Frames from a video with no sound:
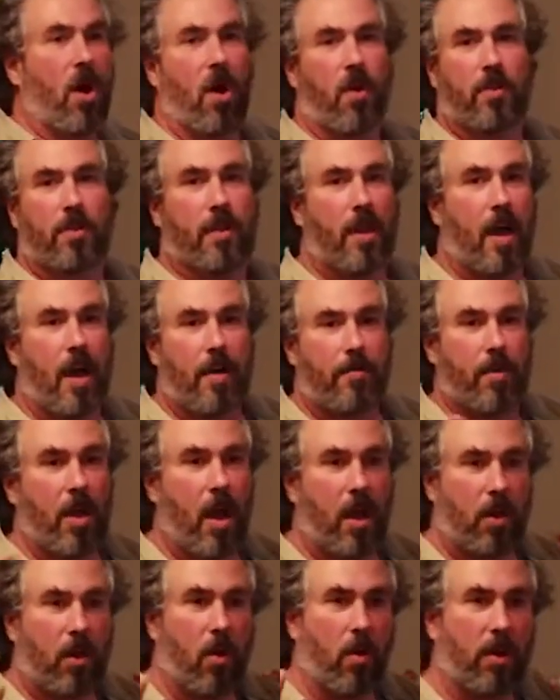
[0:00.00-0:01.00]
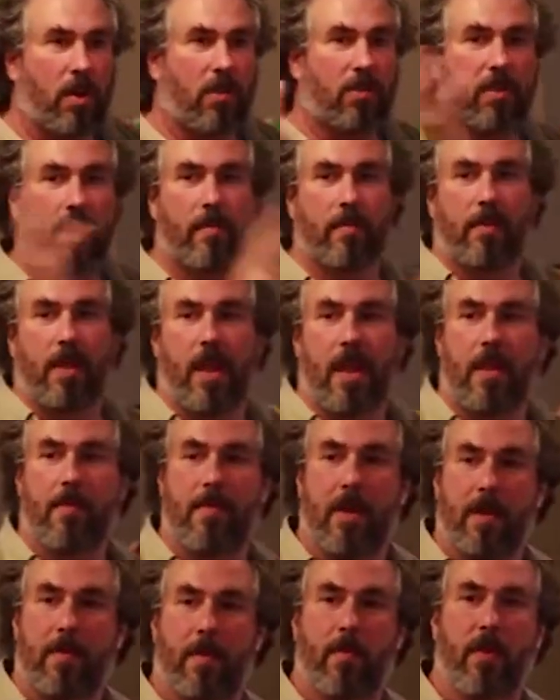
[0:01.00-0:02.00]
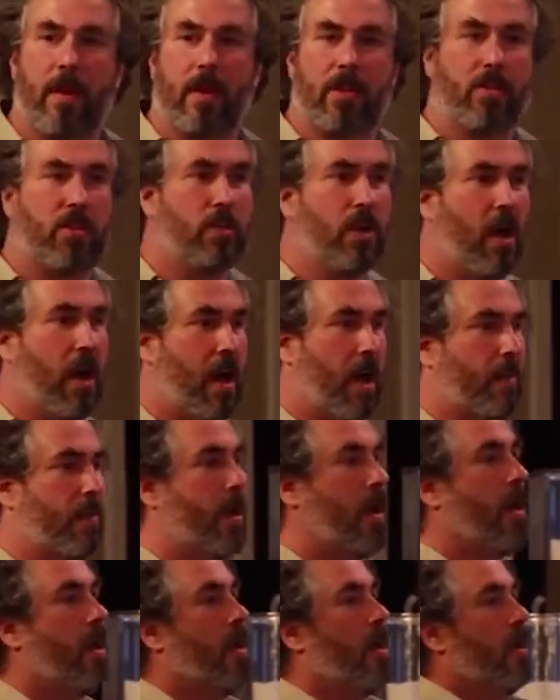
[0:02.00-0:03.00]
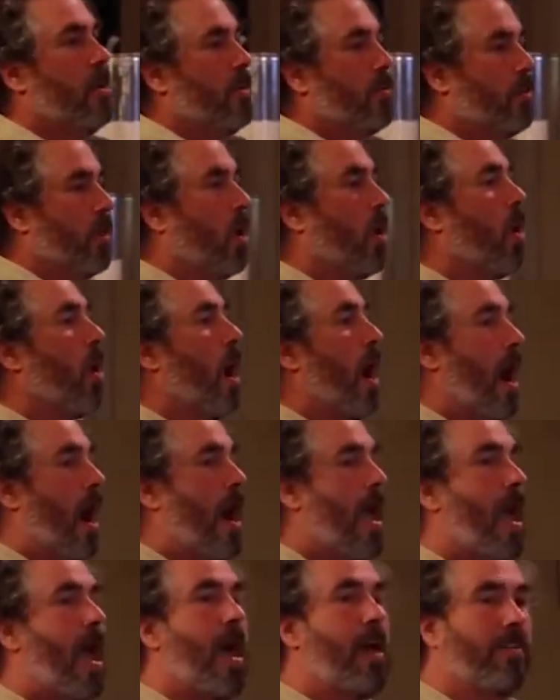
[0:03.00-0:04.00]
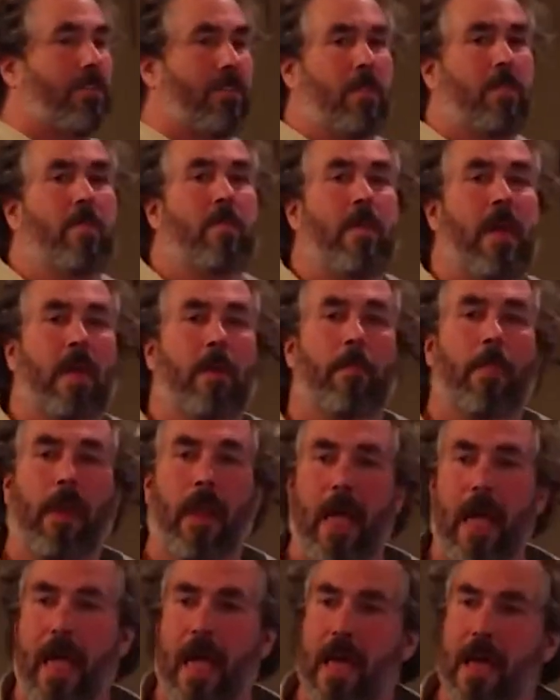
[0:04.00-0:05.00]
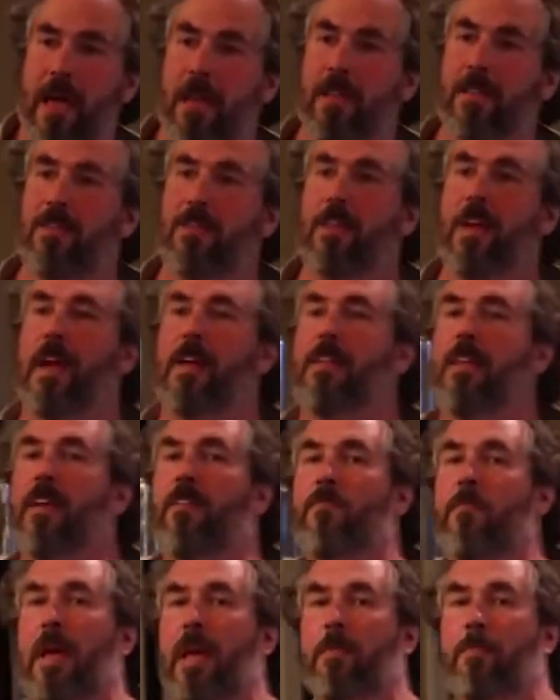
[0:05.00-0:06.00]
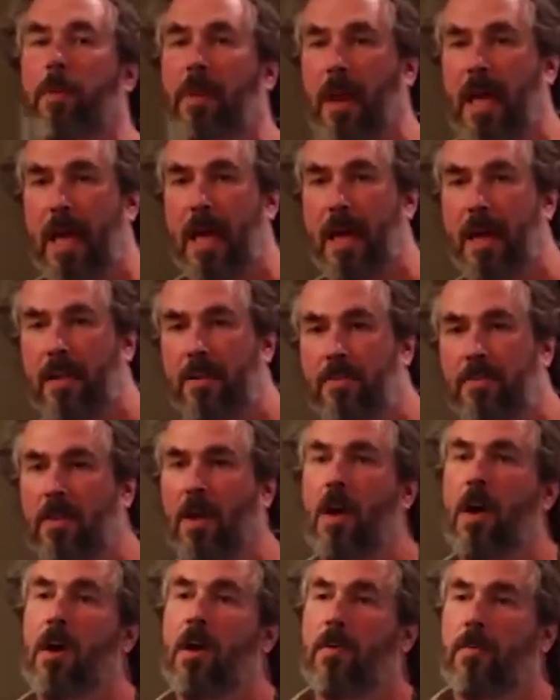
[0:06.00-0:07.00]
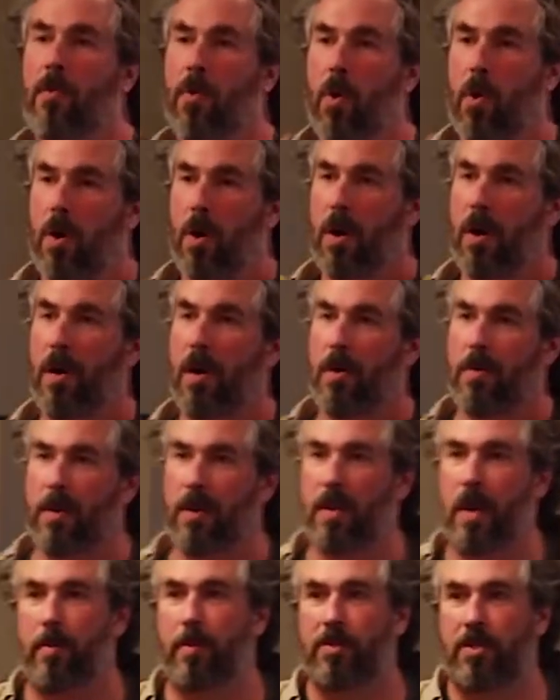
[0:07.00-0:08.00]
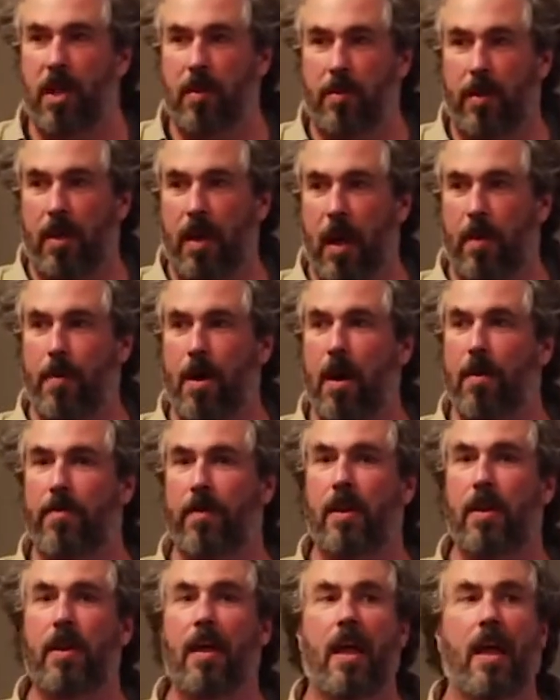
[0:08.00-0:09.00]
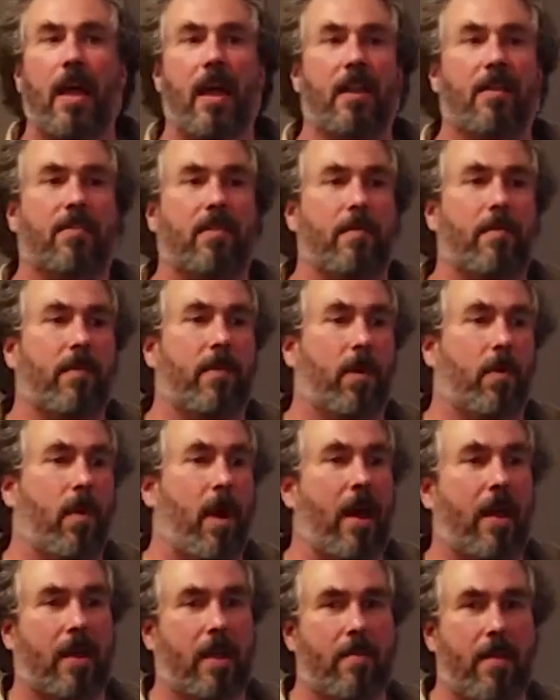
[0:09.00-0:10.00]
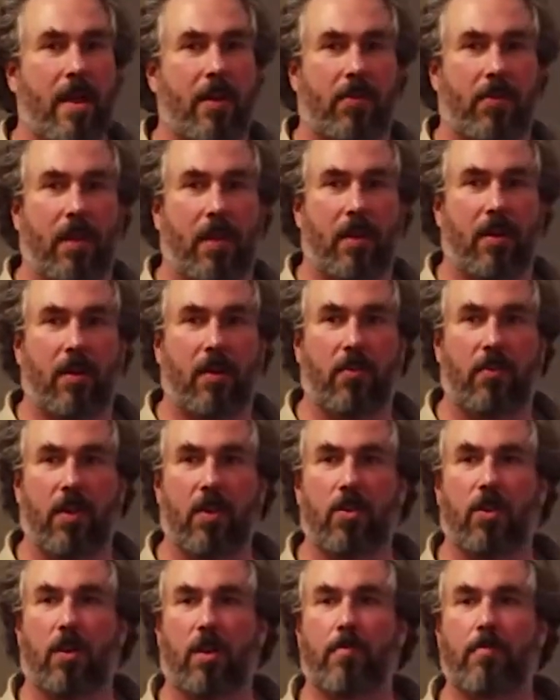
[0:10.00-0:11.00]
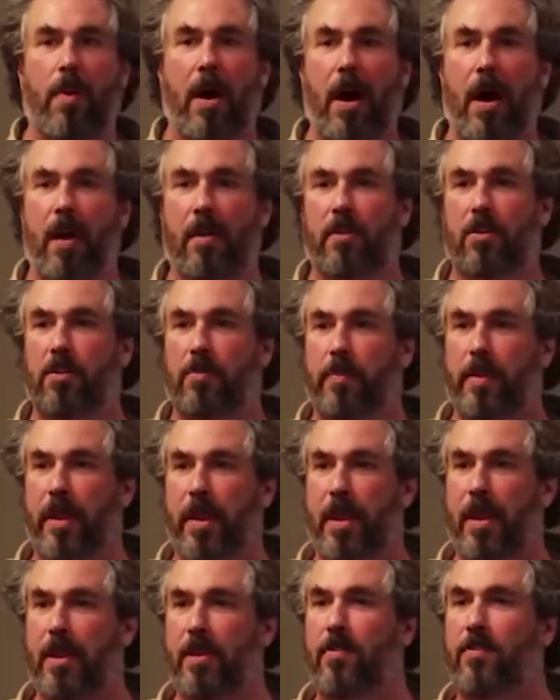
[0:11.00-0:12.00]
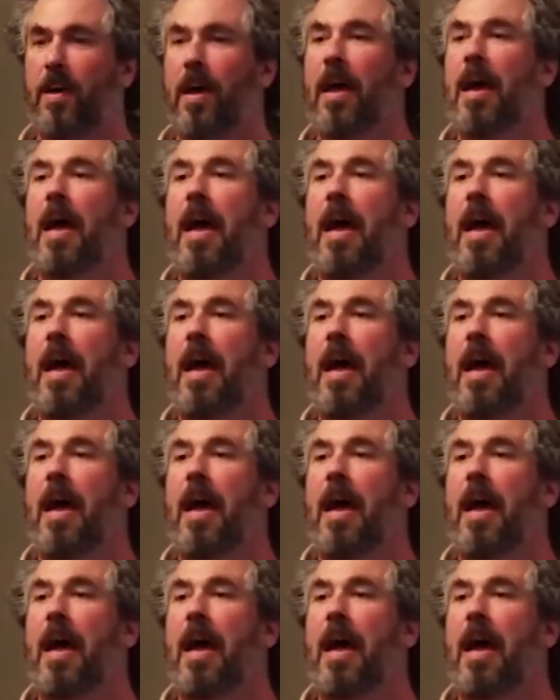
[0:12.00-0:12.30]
all the time, not going to some lame minimum wage job. So I asked them to make plans, and they've made plans for their double chamber cob oven and some of their rocket mass heaters, and you can buy those plans.